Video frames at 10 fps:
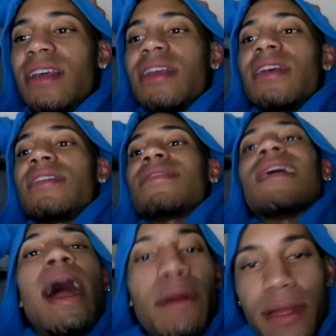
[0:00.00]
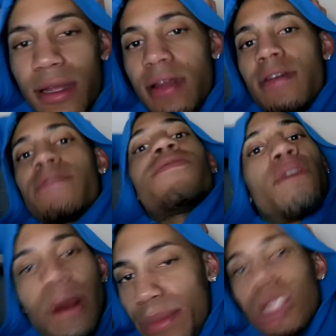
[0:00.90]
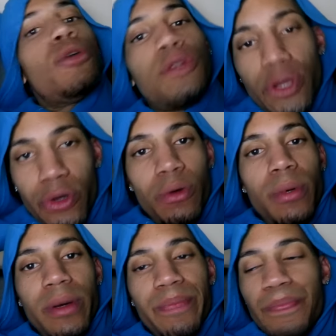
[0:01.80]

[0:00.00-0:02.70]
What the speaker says: get scouted from YouTube.